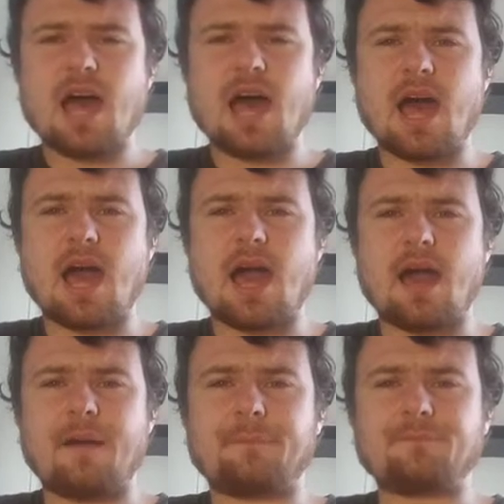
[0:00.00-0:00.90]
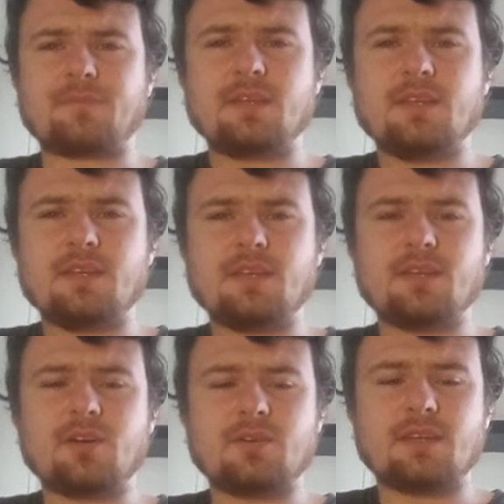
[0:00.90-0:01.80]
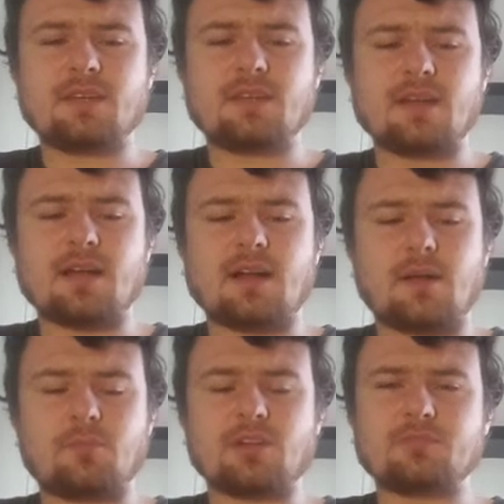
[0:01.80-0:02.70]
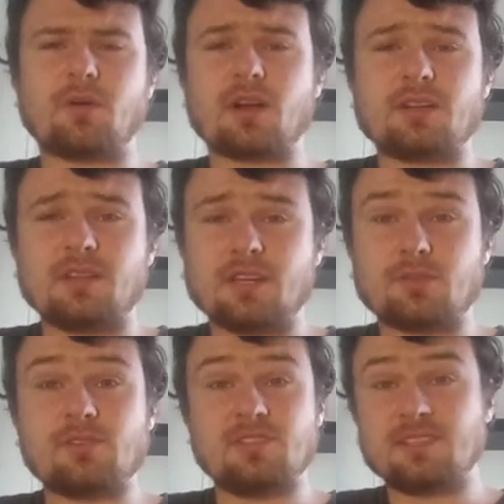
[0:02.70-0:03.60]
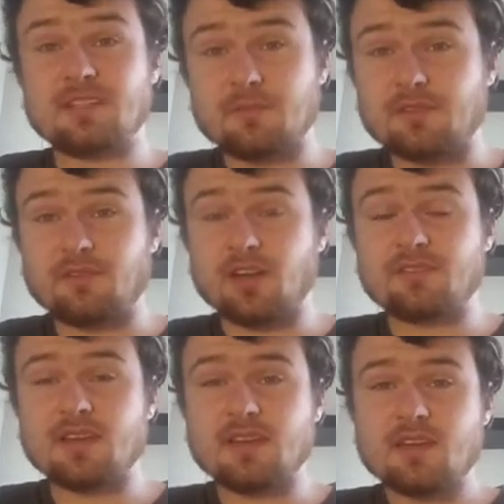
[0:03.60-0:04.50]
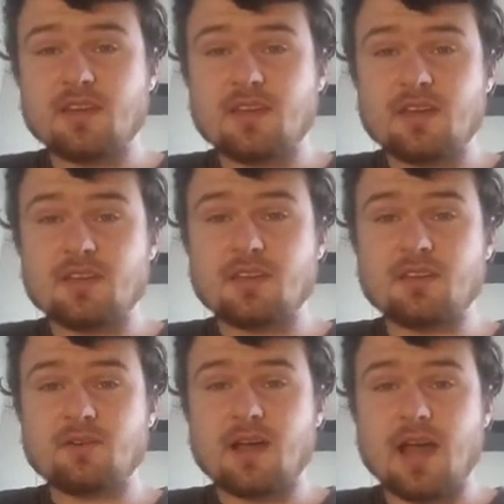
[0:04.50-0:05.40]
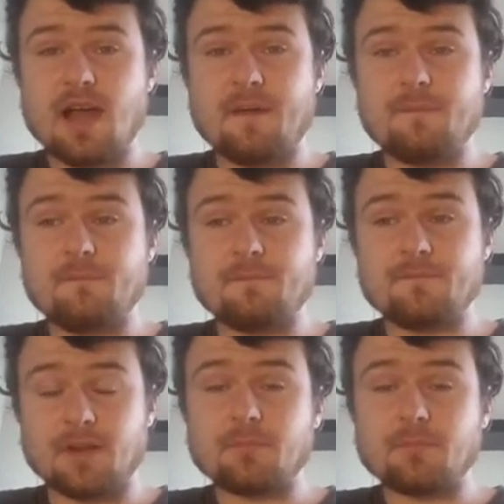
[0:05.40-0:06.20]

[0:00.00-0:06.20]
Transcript: Like Ross Barkley, he can run a 16-minute 5K. Very